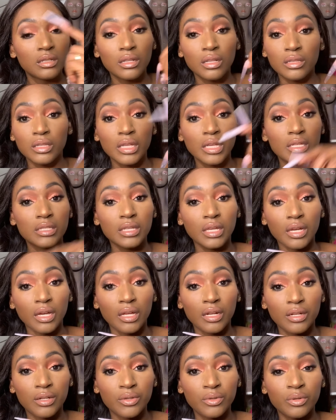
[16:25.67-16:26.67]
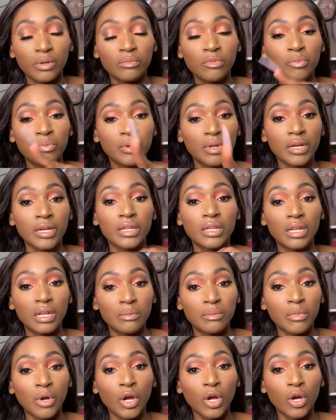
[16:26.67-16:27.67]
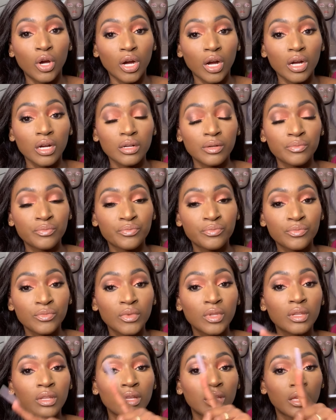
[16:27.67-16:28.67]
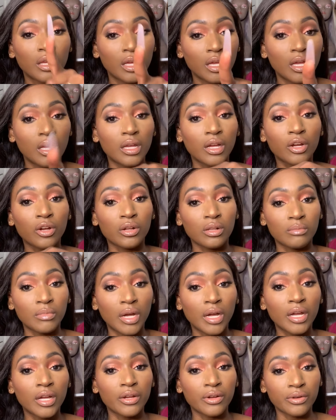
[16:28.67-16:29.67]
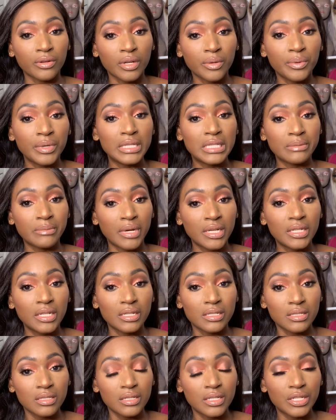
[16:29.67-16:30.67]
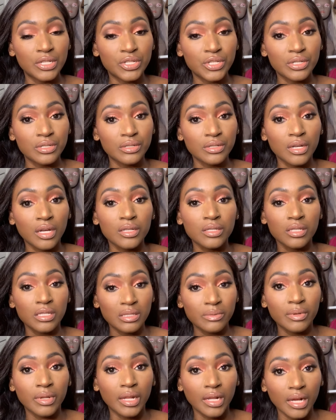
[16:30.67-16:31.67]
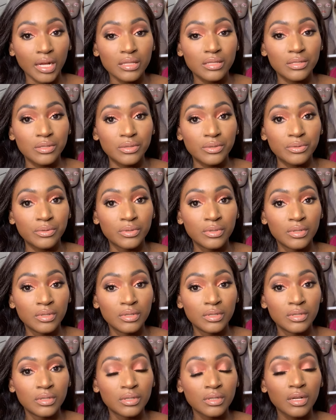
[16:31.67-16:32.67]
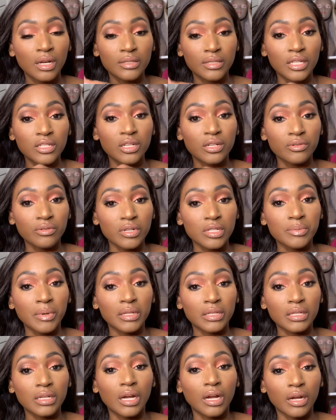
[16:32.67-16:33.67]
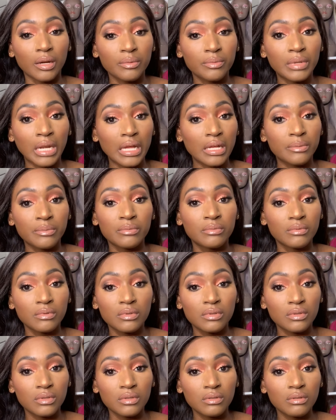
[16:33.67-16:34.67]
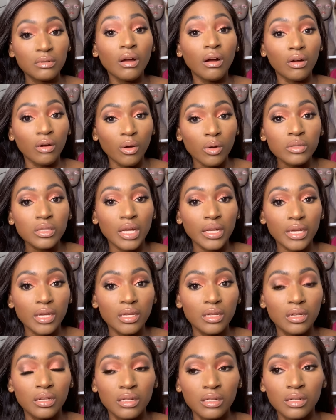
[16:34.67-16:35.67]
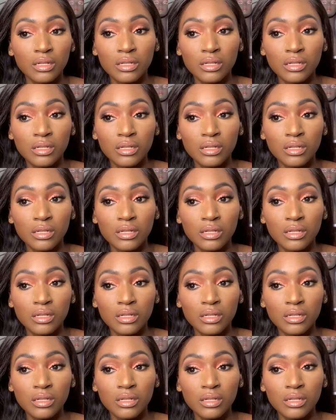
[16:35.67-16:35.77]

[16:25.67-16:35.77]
The things I gotta do, I'm gonna plug it into my car and curl my hair on the way to my destination, because this is what I got to do. Because that generator is about to conkle again.